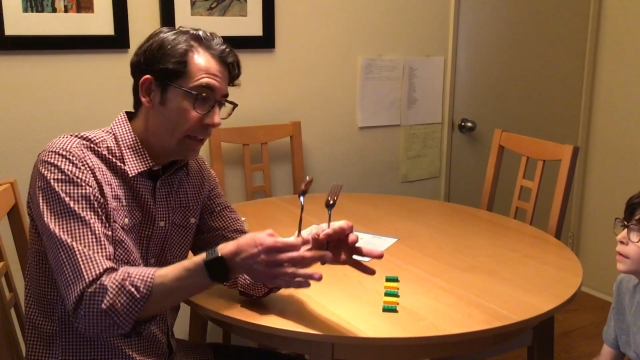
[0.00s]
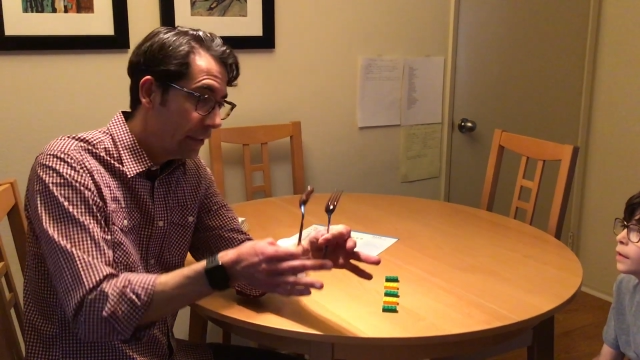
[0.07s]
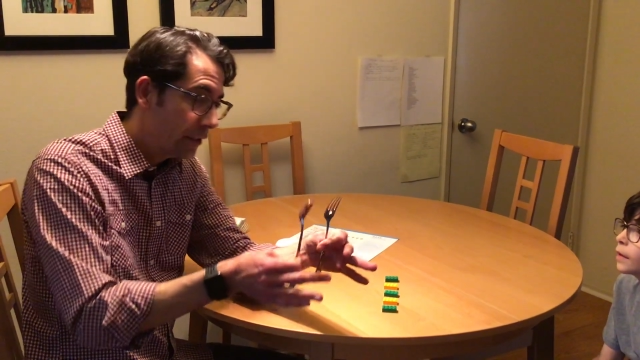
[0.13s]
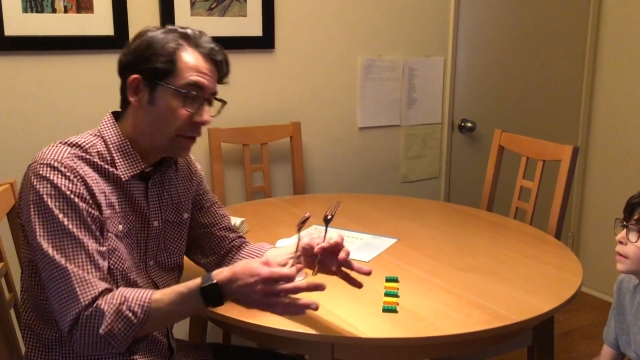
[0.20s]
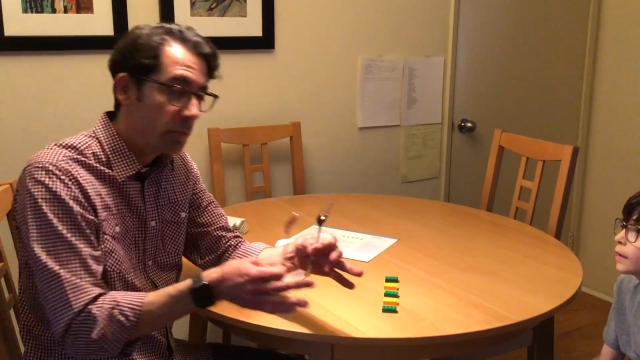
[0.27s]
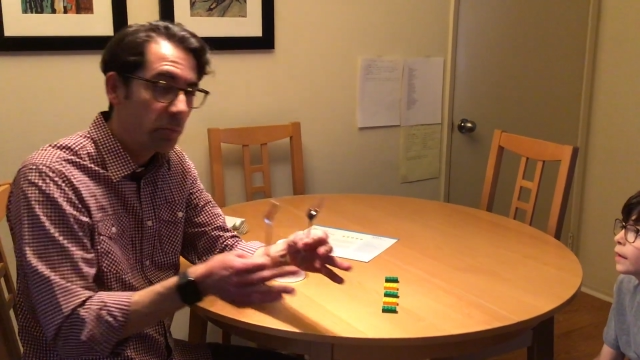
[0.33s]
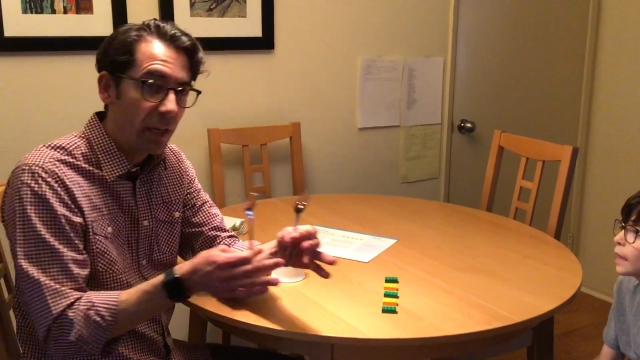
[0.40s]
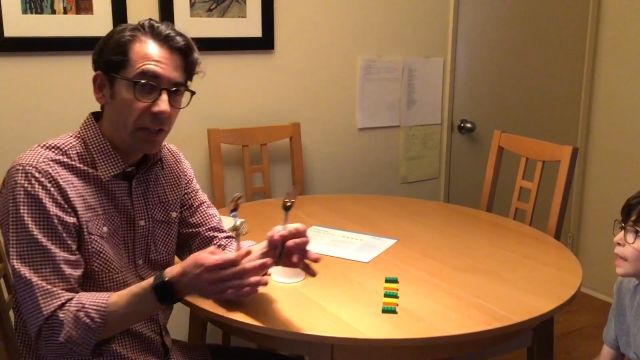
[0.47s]

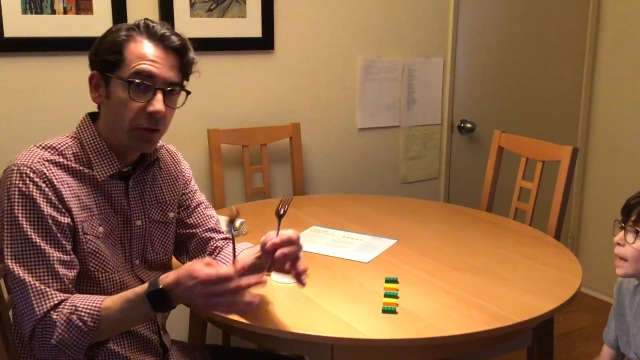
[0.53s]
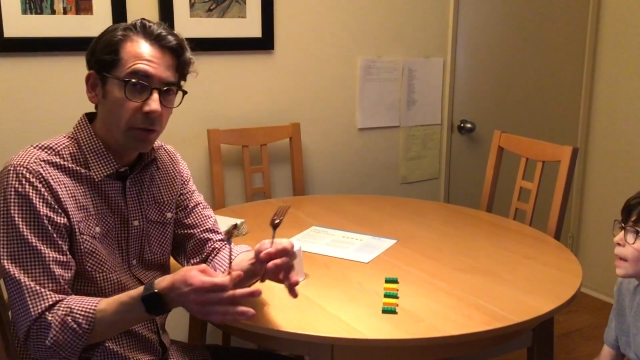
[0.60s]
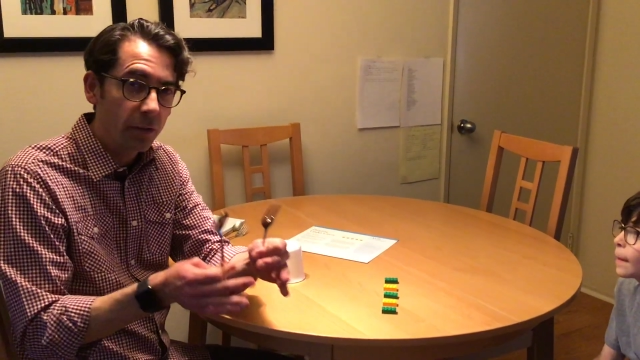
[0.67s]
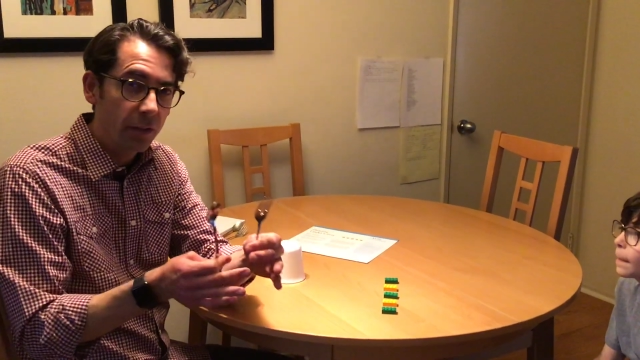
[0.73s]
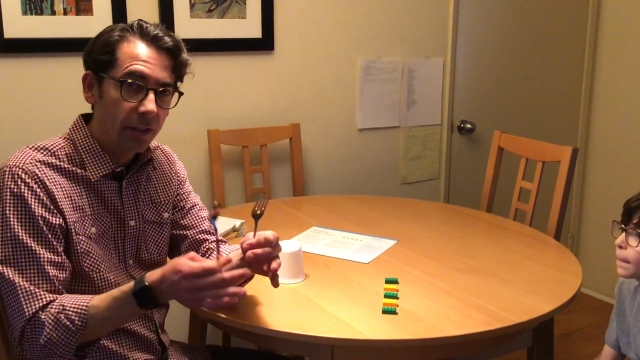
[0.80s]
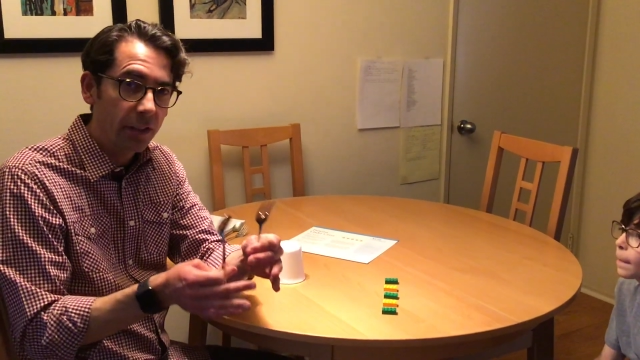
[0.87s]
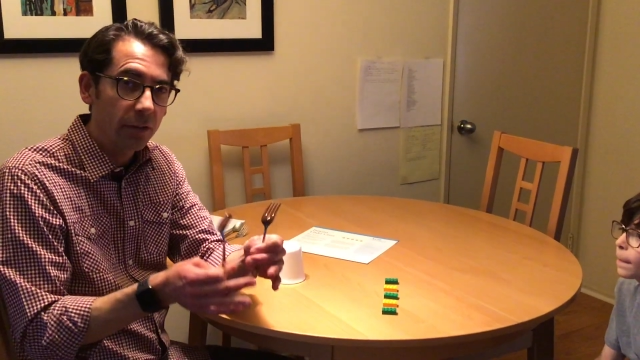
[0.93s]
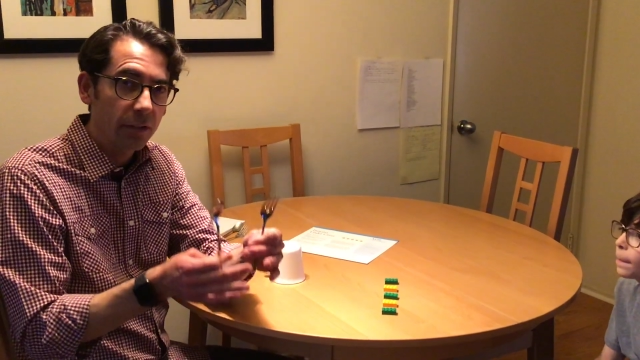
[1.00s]
Just make sure
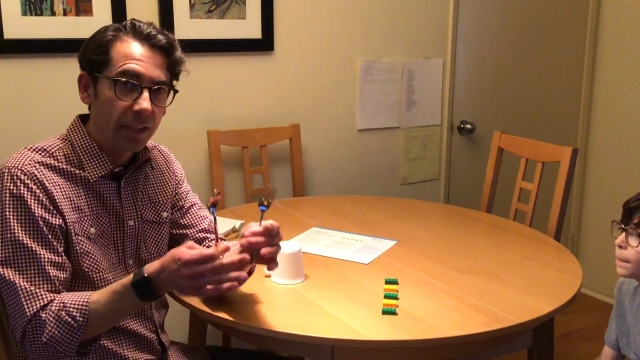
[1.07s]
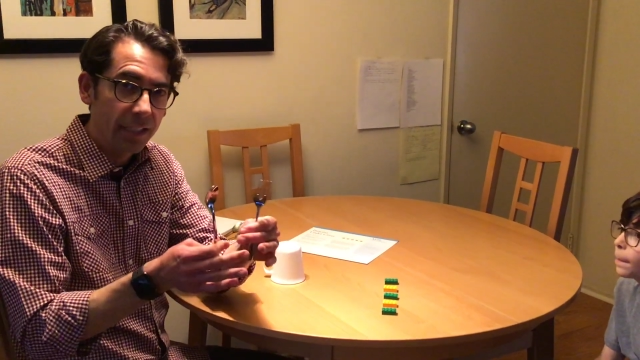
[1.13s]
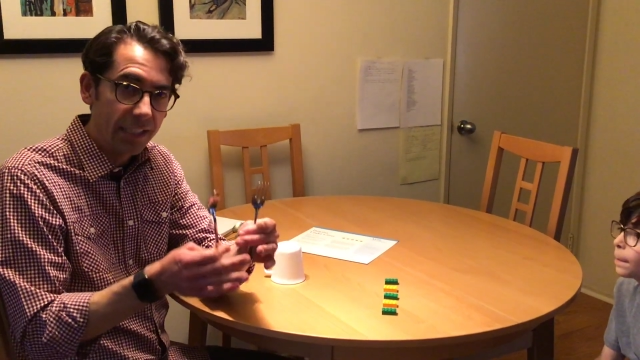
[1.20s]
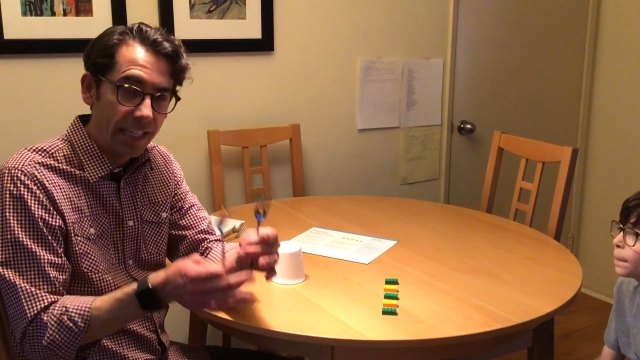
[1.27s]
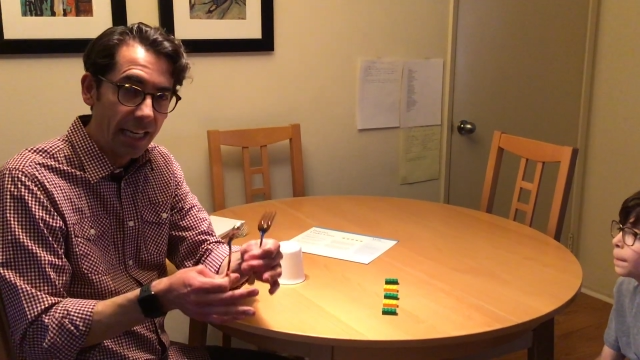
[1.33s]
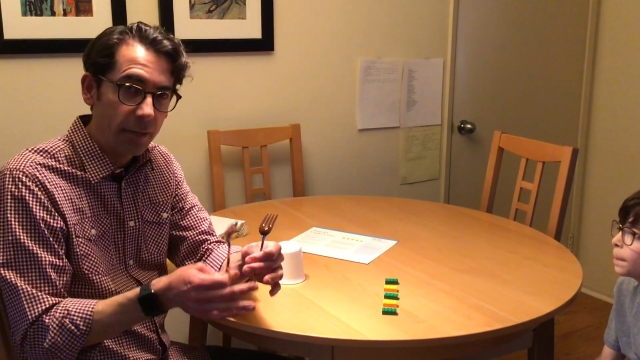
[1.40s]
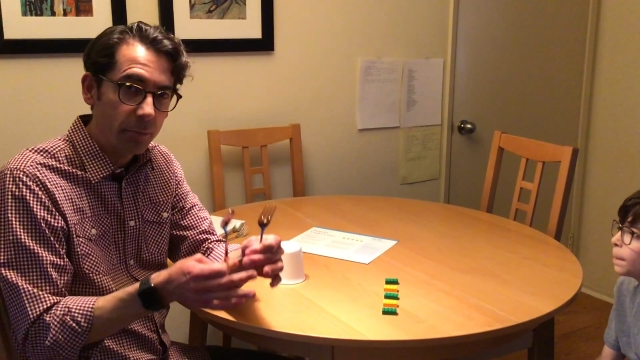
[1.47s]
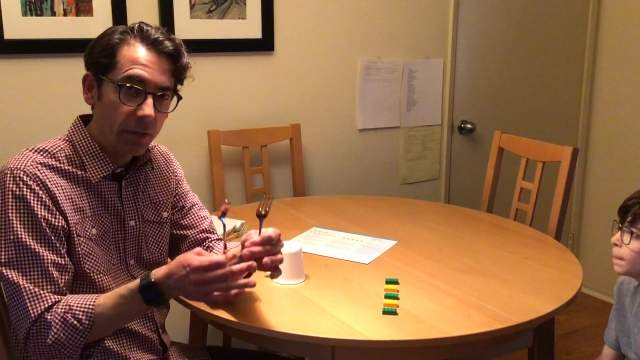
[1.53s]
that they're the
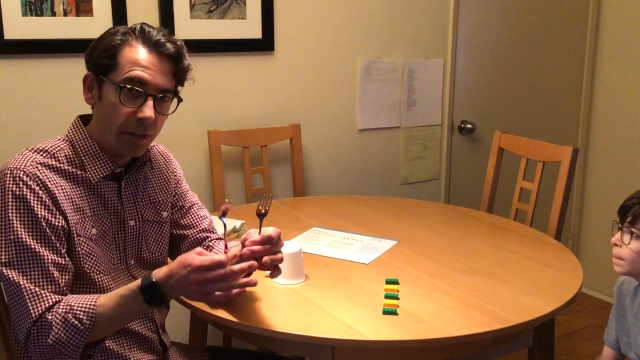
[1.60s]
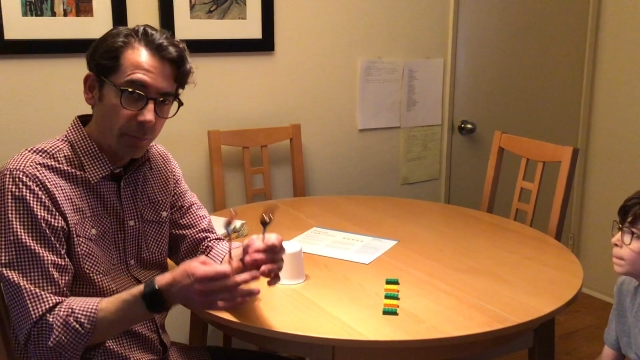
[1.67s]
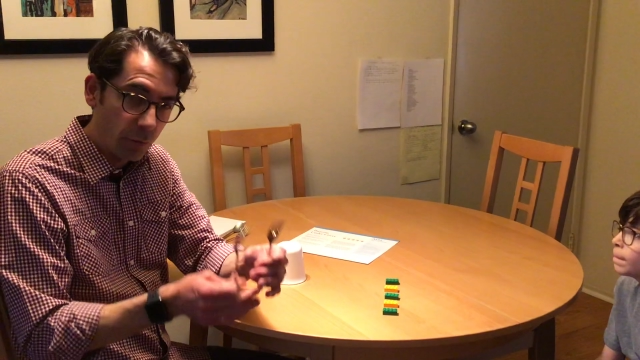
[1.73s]
same